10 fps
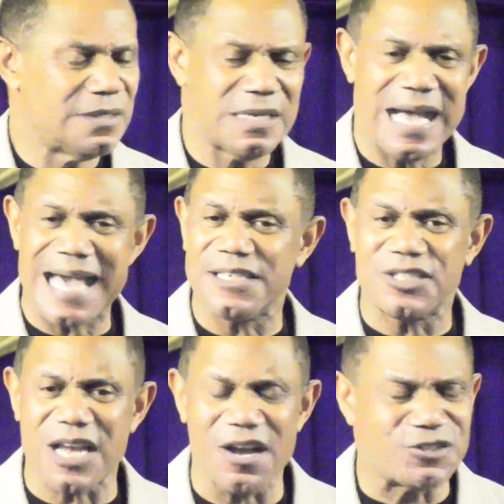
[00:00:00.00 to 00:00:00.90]
I done
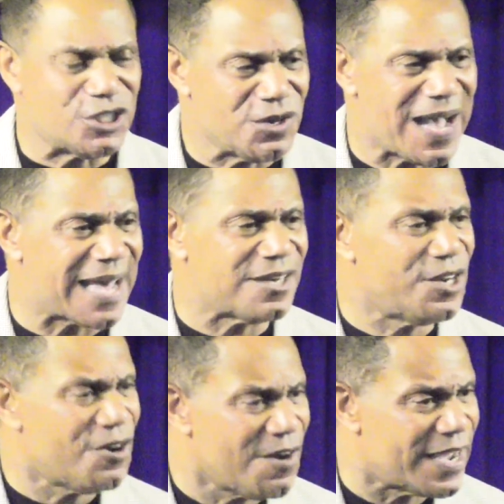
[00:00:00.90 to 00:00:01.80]
showed you how to
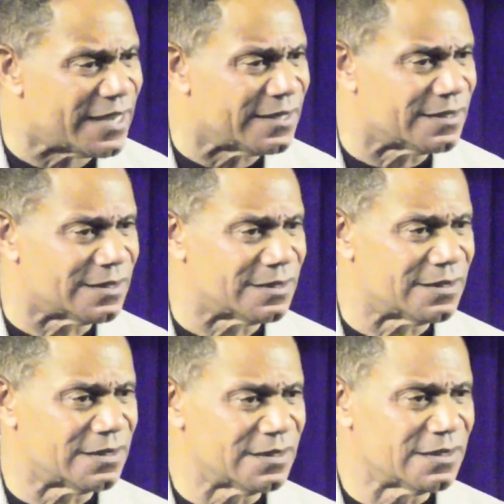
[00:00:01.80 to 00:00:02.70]
do
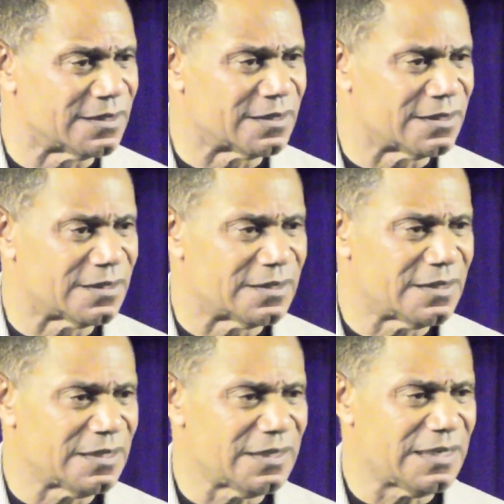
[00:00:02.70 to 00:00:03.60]
it.
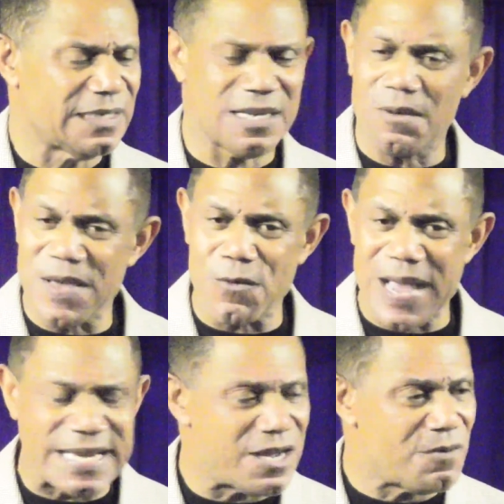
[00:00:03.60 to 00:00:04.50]
And don't be
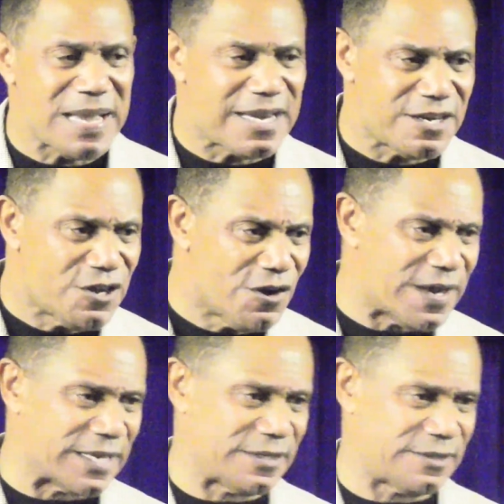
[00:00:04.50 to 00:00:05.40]
waiting on me to do it.